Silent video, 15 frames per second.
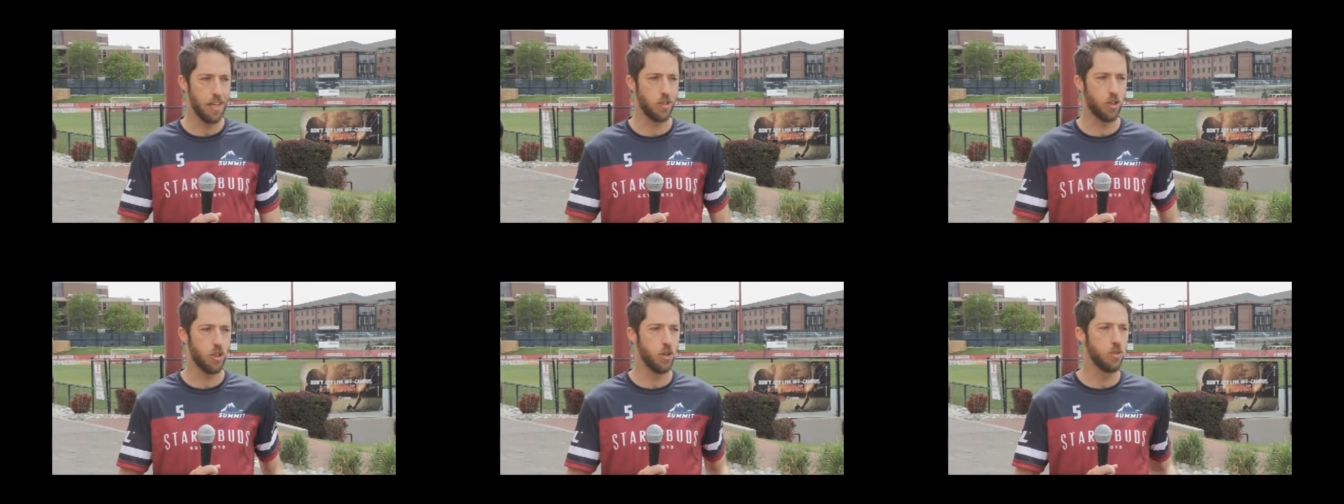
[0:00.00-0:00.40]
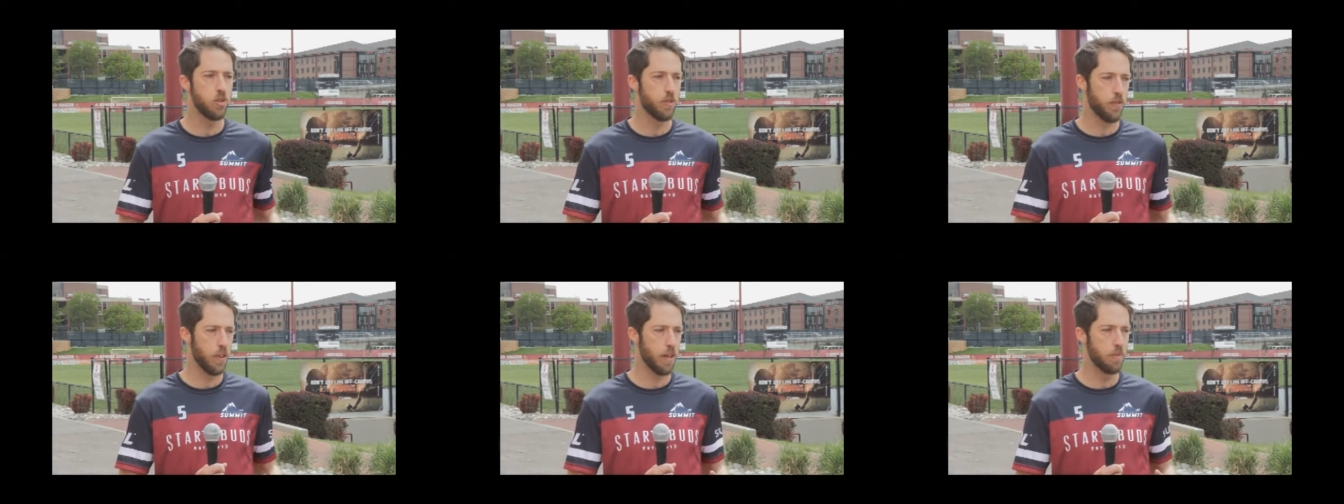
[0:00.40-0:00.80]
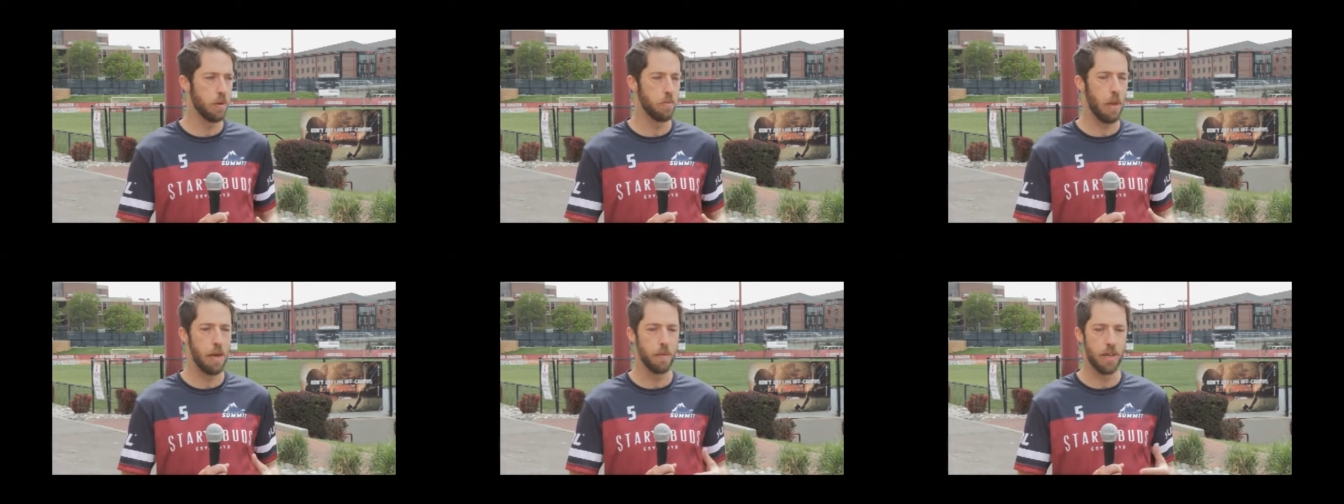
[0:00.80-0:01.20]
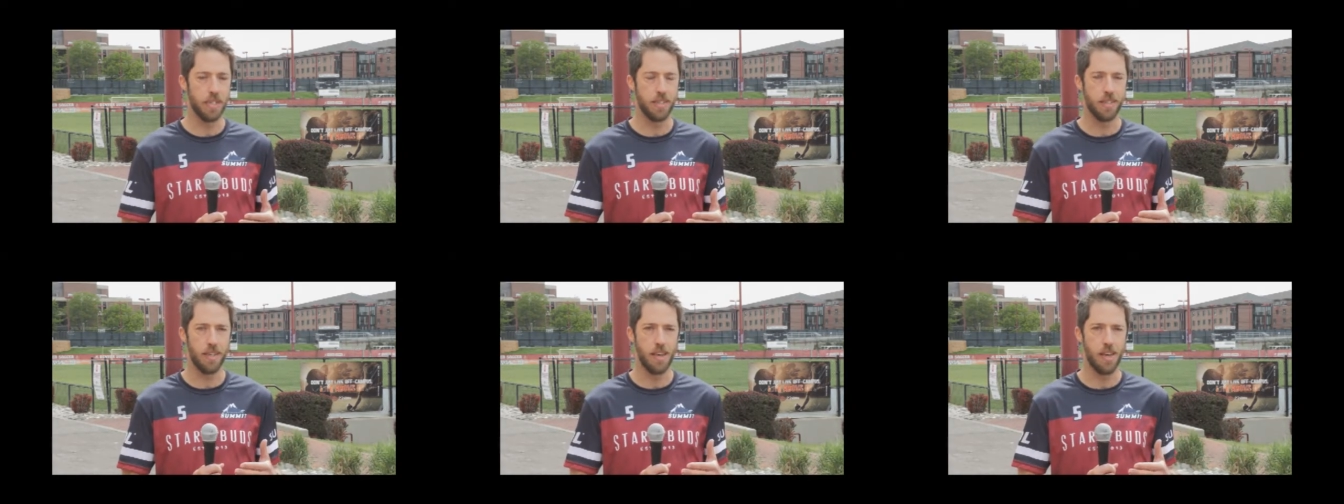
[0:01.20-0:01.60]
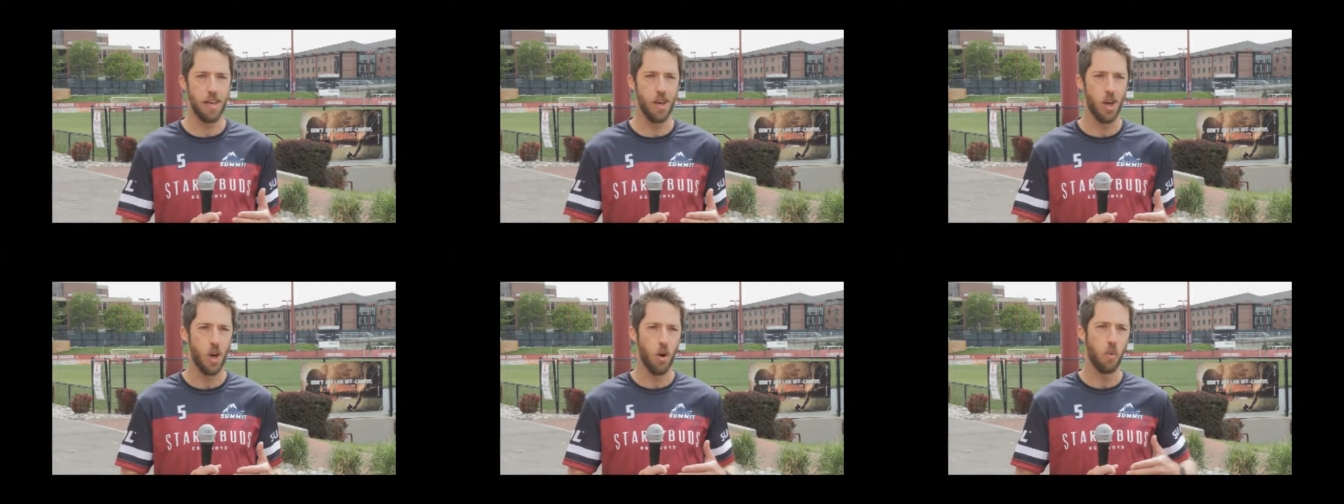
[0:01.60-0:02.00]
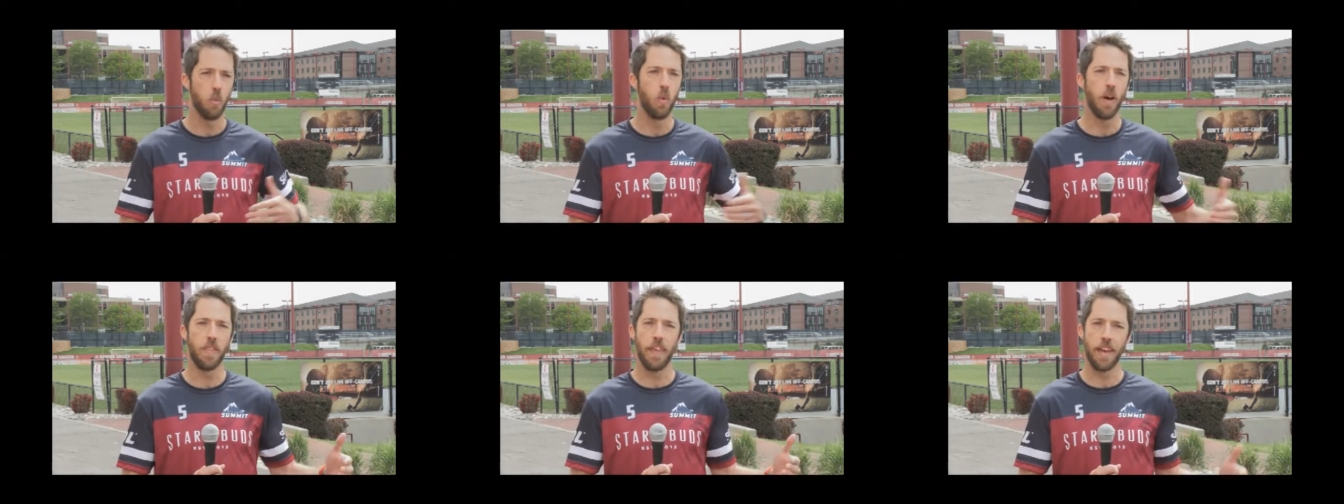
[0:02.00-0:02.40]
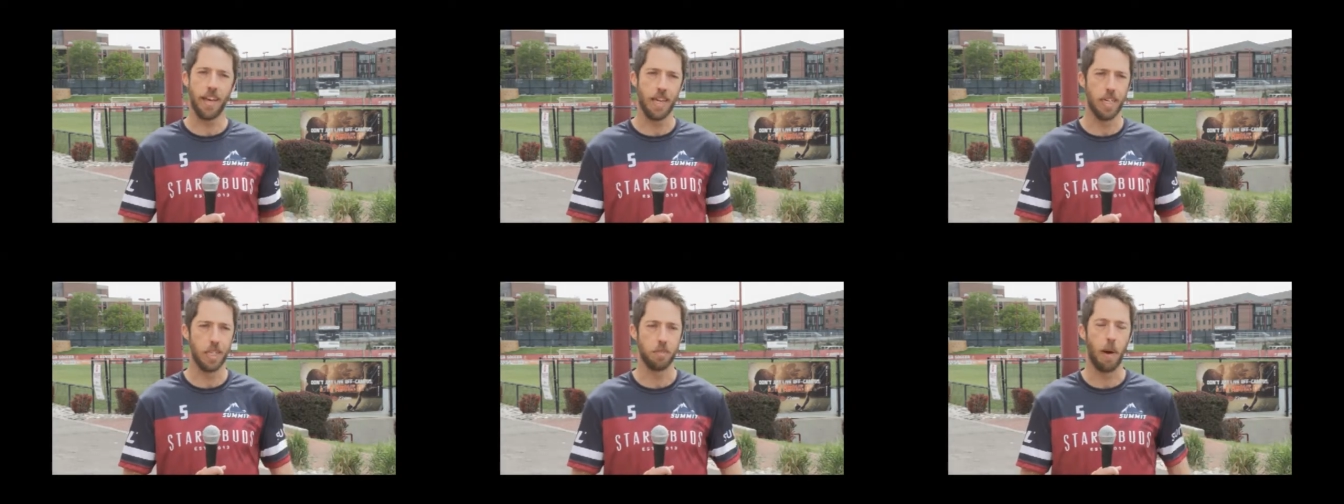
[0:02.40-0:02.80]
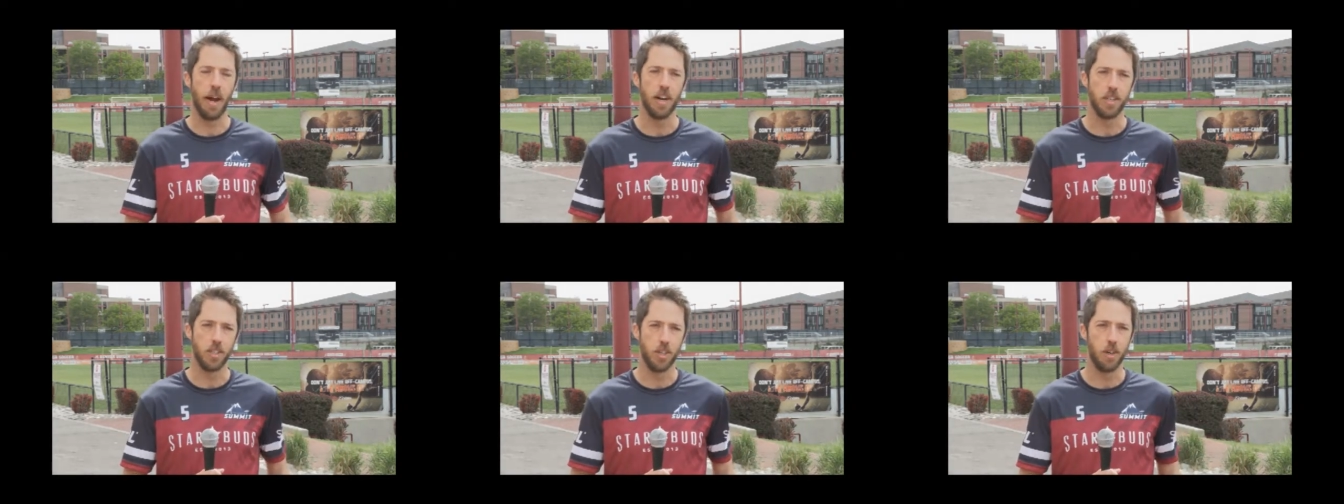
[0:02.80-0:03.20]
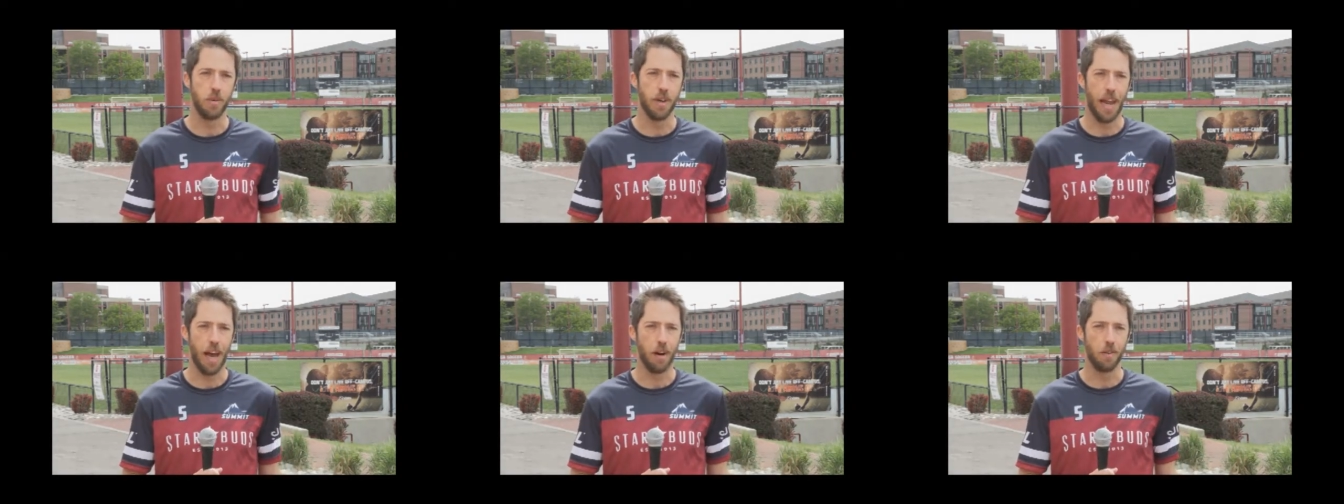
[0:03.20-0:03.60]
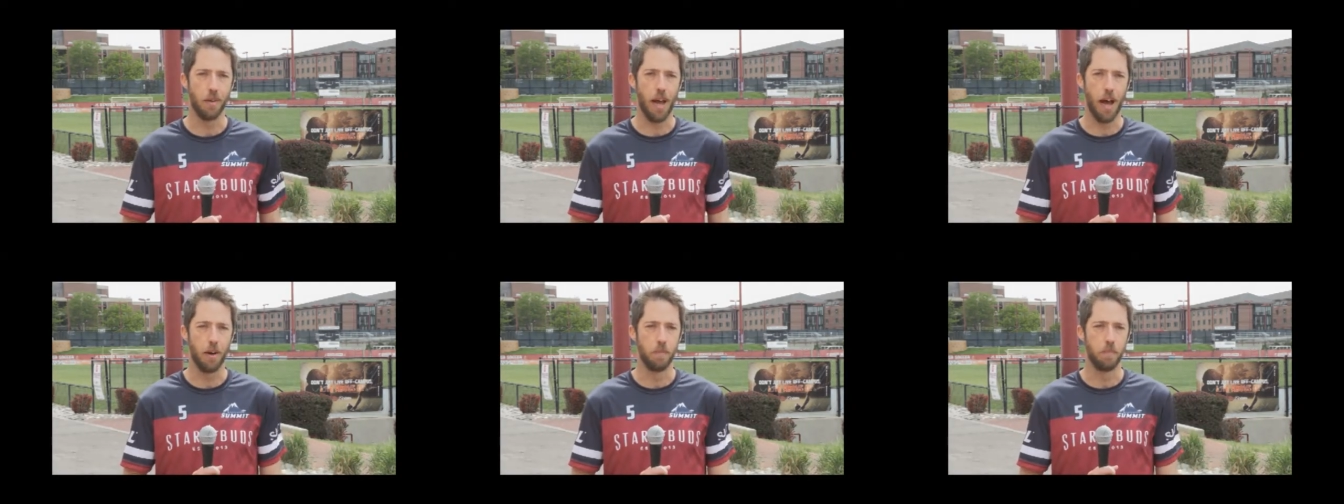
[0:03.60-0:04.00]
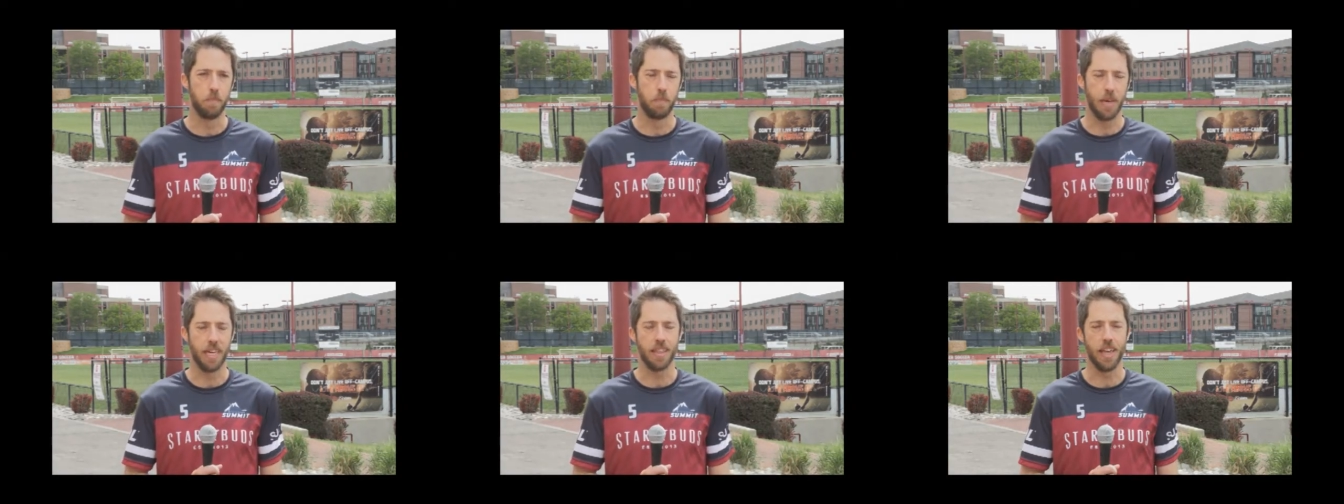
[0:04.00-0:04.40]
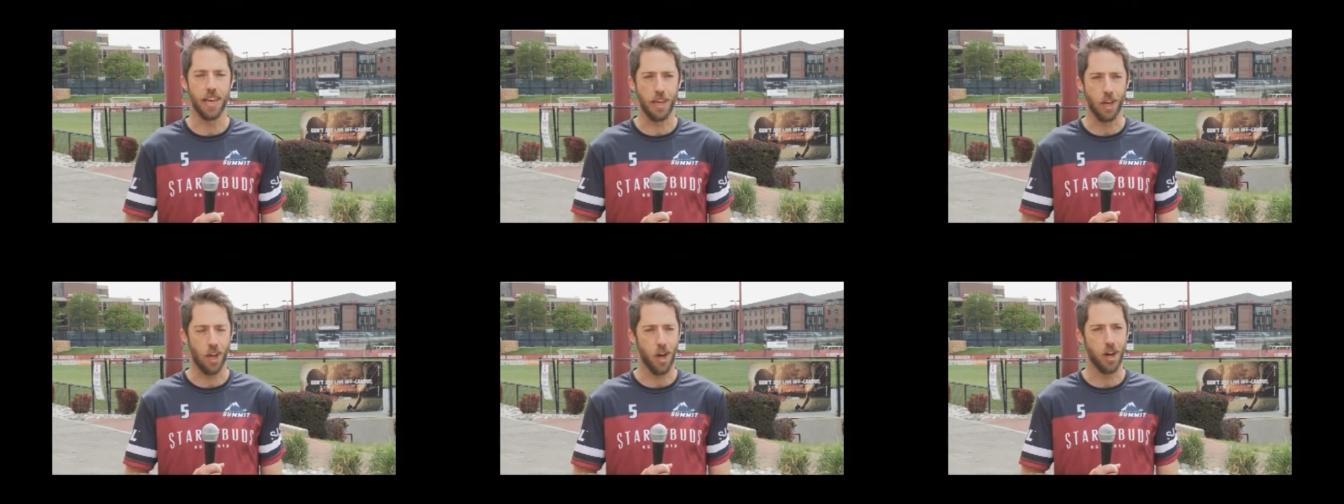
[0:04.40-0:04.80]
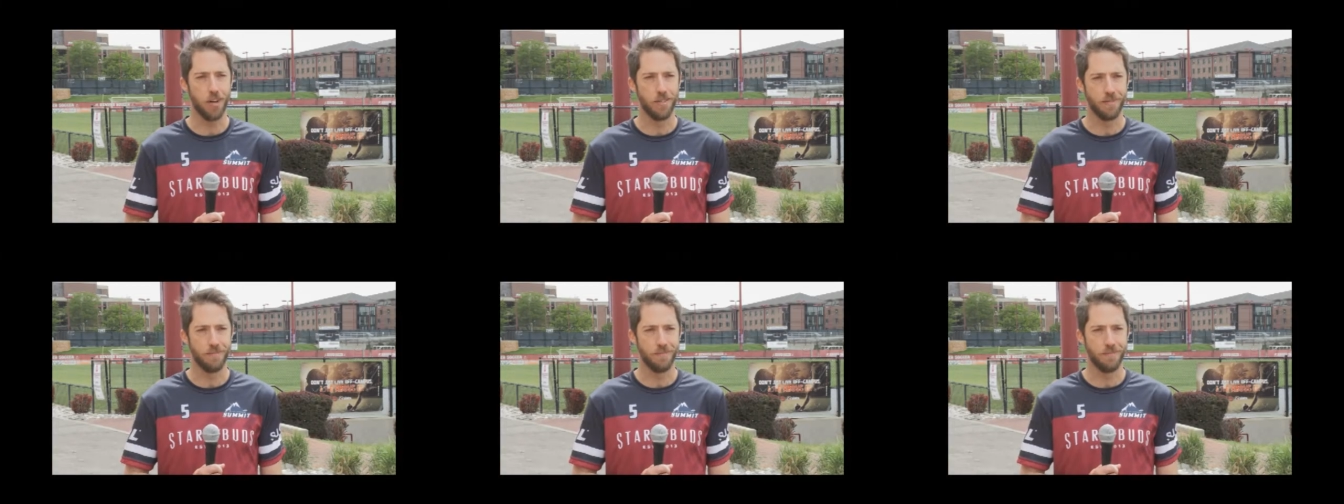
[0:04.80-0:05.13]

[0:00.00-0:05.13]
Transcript: it's huge for them to be able to see what they can aspire to and how, how big they can go